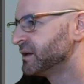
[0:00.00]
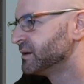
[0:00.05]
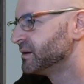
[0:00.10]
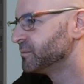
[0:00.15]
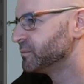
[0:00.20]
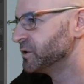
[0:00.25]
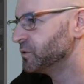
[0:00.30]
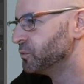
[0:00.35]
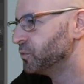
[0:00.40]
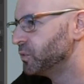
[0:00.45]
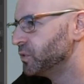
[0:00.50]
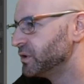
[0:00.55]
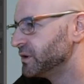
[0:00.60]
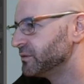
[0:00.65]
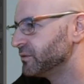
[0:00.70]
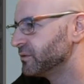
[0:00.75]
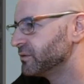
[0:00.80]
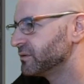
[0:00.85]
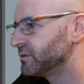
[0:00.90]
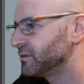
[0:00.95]
but it
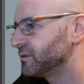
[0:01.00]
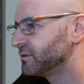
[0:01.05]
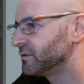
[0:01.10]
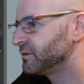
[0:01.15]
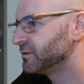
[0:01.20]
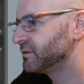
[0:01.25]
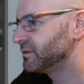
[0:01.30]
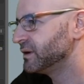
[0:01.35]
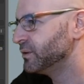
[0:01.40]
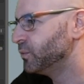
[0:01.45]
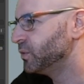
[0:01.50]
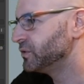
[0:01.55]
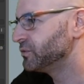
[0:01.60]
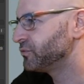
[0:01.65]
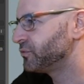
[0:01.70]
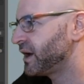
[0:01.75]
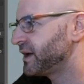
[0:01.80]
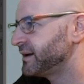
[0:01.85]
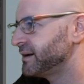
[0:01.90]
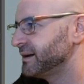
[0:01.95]
wouldn't
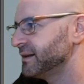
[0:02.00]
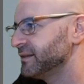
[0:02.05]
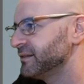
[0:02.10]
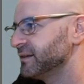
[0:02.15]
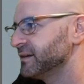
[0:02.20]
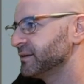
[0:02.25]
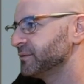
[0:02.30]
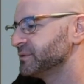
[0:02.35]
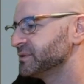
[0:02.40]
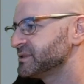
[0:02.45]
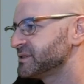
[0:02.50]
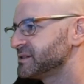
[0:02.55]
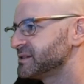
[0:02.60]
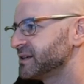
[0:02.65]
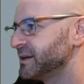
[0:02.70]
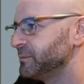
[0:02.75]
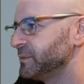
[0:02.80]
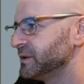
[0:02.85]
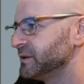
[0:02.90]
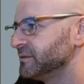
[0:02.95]
write anything. It would just
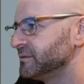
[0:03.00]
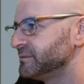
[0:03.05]
skip it.